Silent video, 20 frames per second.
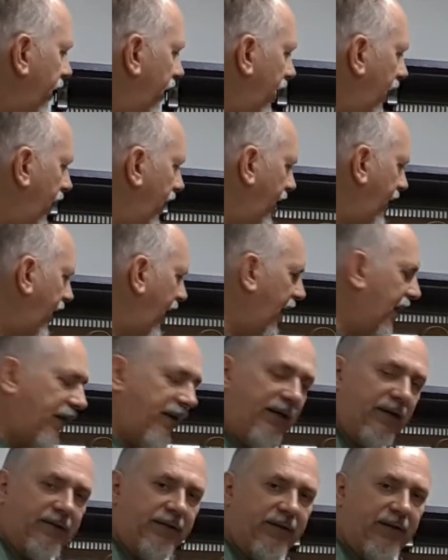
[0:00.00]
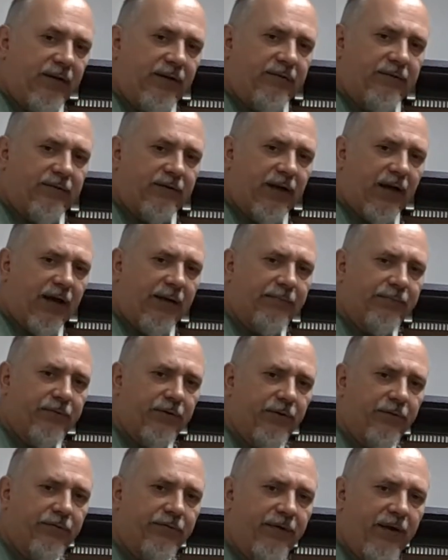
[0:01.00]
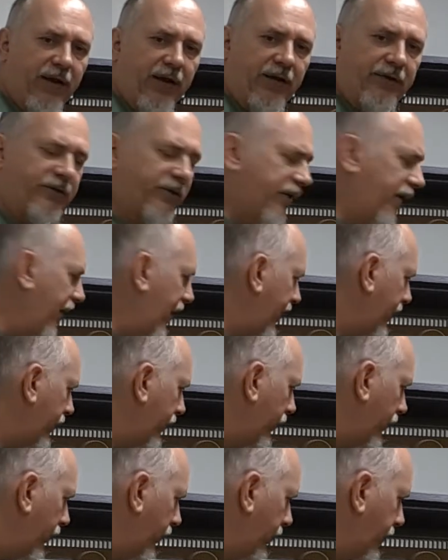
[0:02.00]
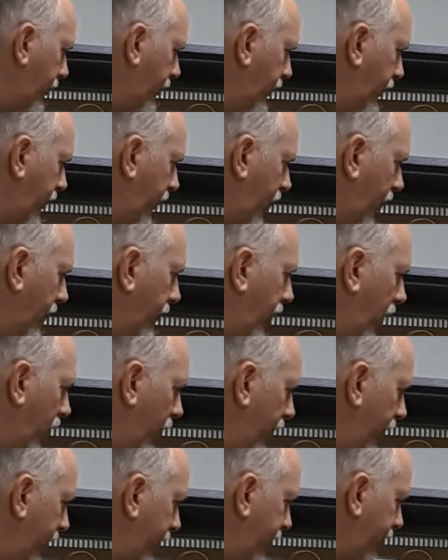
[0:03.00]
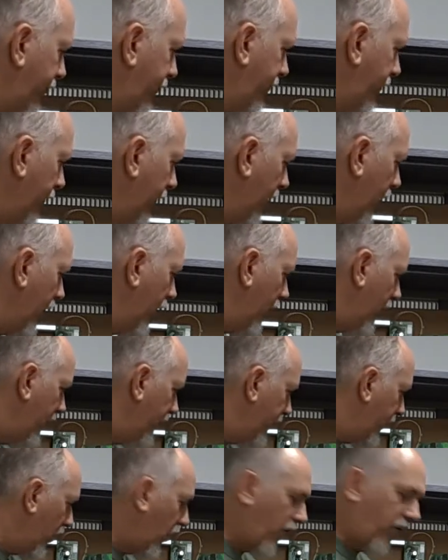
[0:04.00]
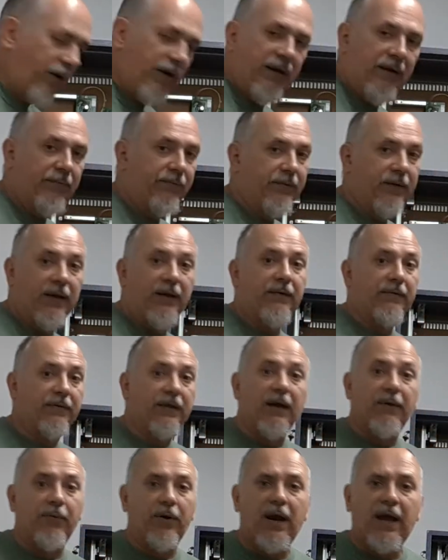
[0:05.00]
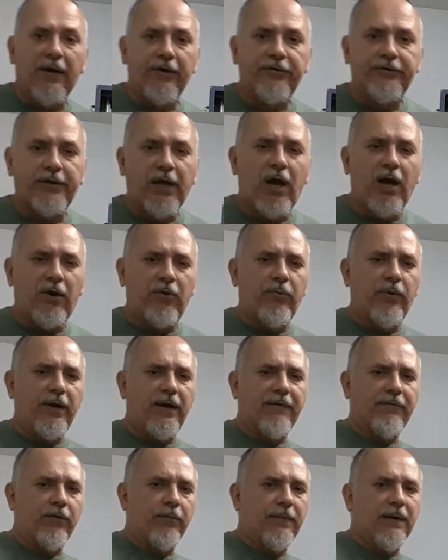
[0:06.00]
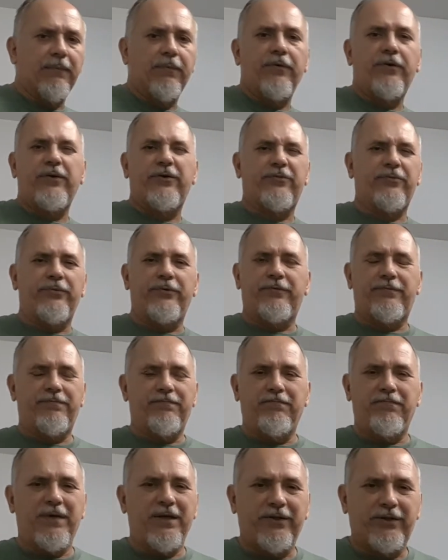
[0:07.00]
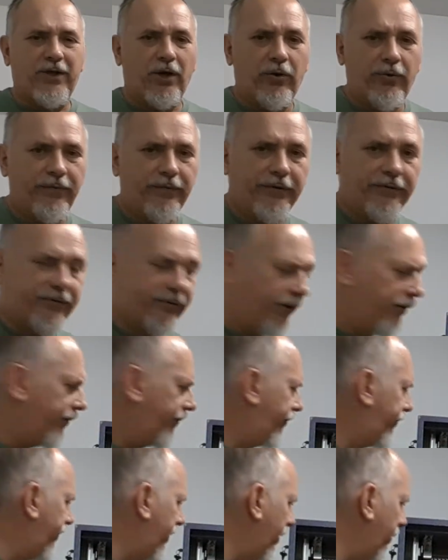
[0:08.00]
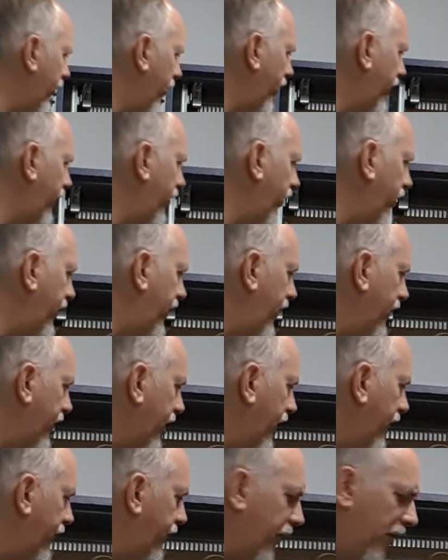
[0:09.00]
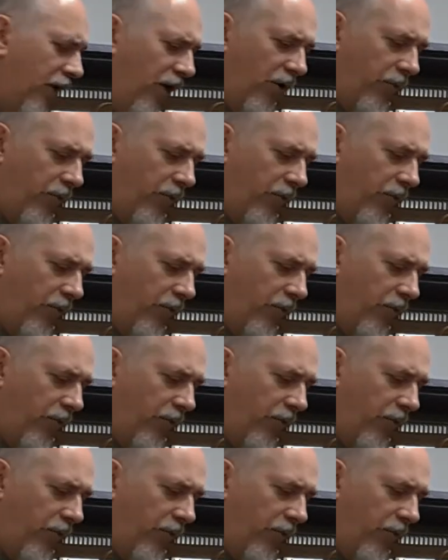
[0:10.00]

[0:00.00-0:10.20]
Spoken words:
He can't get these types of edge connector components, or they were out of stock, whatever. Remember, this was mid-COVID, so he really couldn't get these.